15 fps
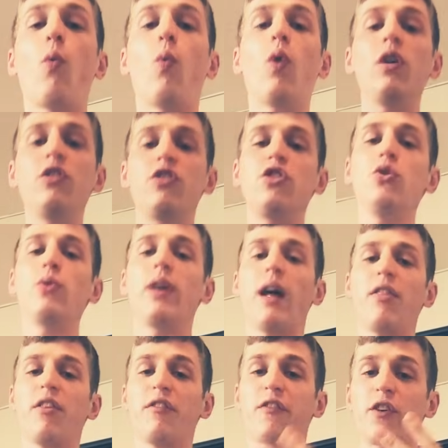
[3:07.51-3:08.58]
Once you
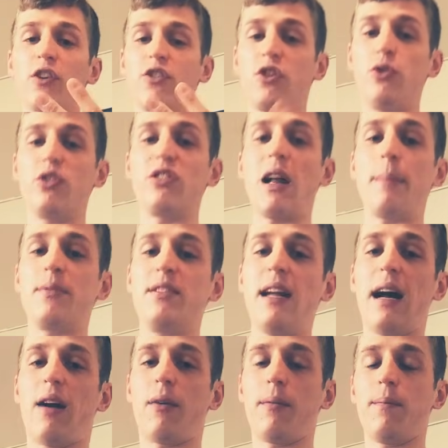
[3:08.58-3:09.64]
get the first two steps
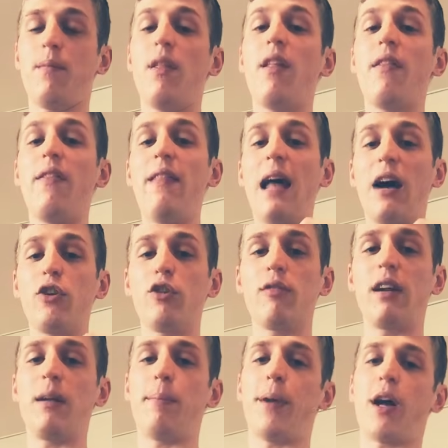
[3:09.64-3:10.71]
down, now you're
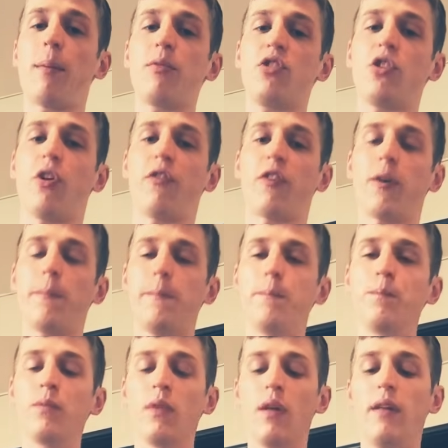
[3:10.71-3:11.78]
ready to pick up the shofar.
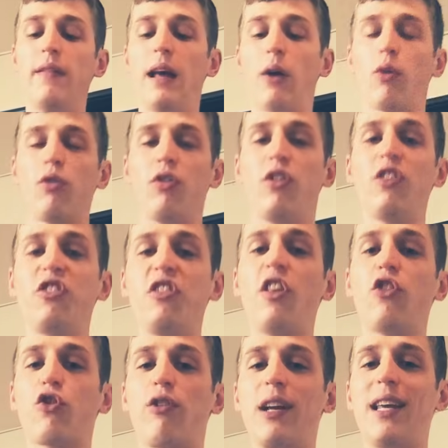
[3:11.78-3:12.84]
Now, this is the
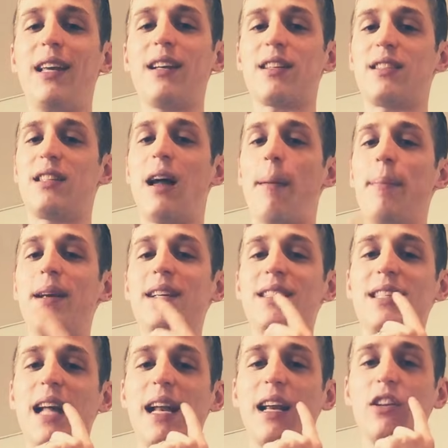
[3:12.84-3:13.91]
trickiest step, is
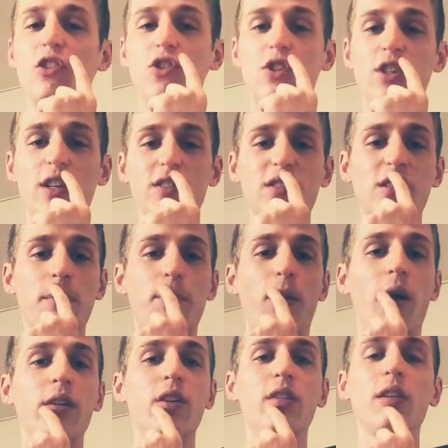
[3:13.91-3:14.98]
getting just the
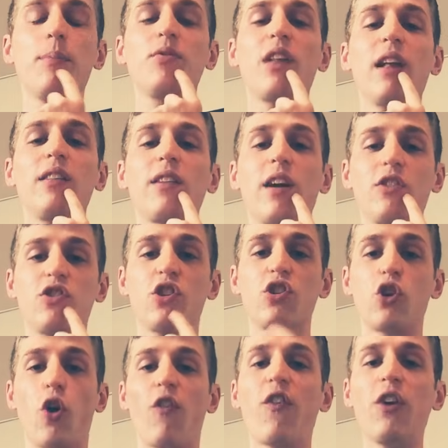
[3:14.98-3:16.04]
part of your lips that touch the
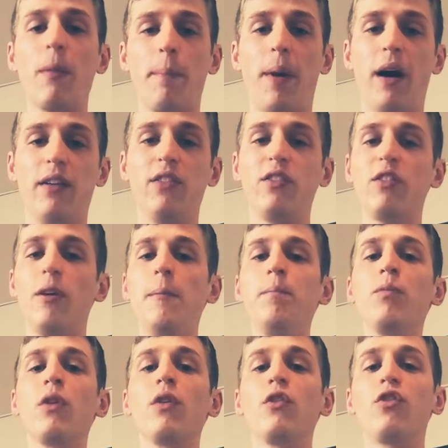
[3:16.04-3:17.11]
shofar to buzz.
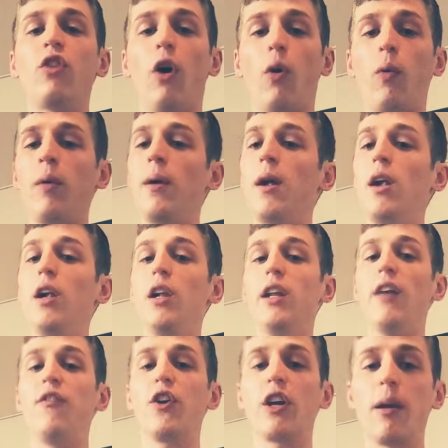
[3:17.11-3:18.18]
So,
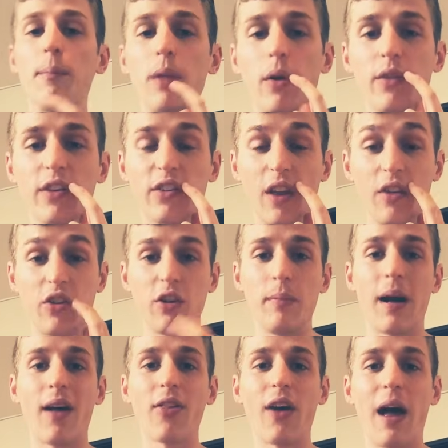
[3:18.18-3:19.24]
if you're going to blow in the center of your
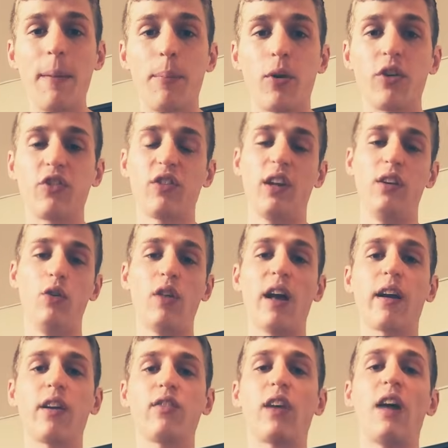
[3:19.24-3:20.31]
mouth, I personally do
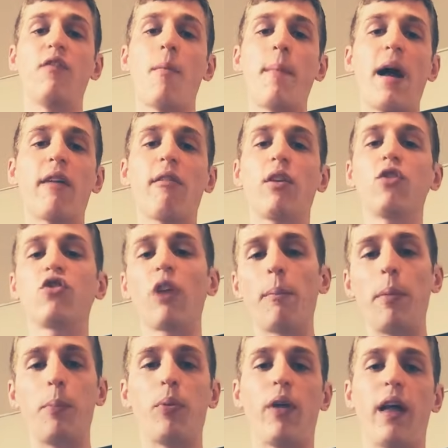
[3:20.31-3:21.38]
that because I have a background in
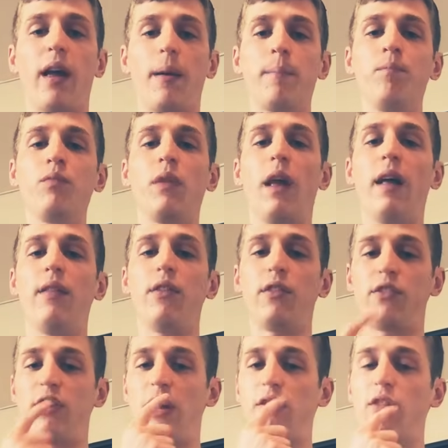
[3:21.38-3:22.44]
trumpet playing, and the
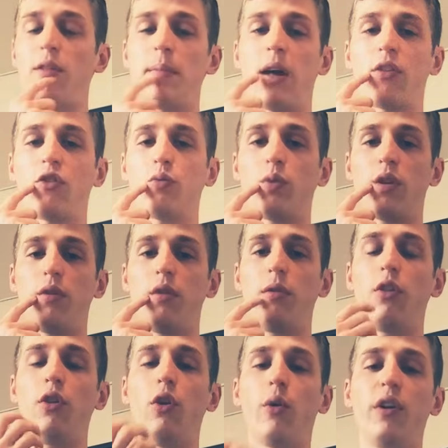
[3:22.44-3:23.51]
center of the mouth is where
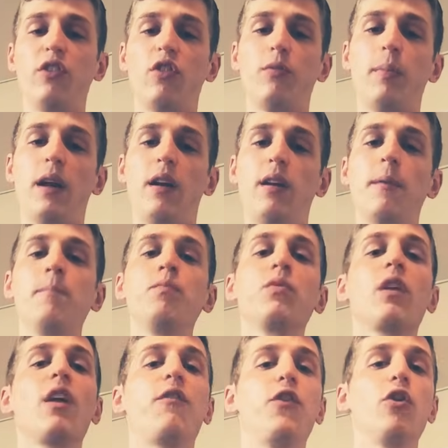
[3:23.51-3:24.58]
the noise is made.
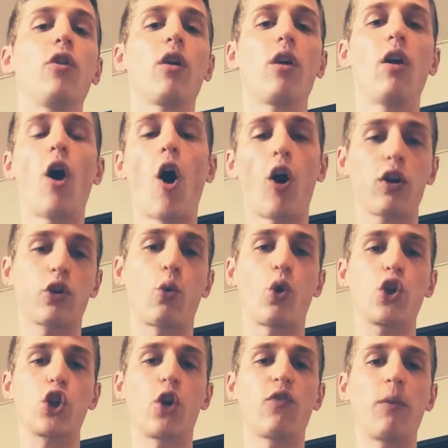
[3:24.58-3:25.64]
If you're a
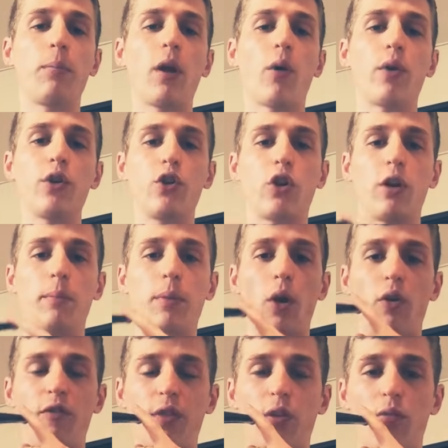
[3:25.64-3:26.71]
hardcore shofar blower, you're going to
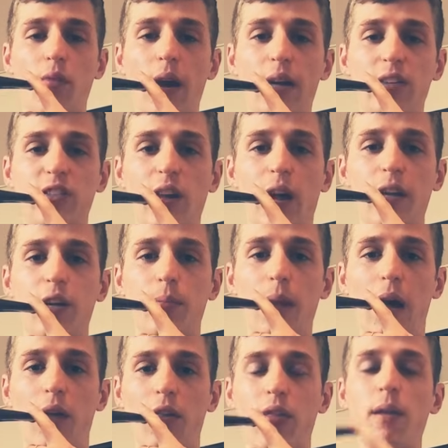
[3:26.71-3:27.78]
blow it from the right side of your
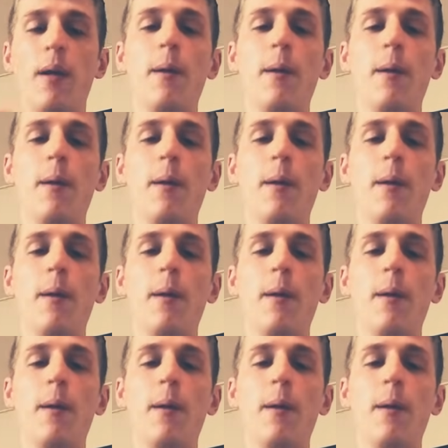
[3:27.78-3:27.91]
mouth.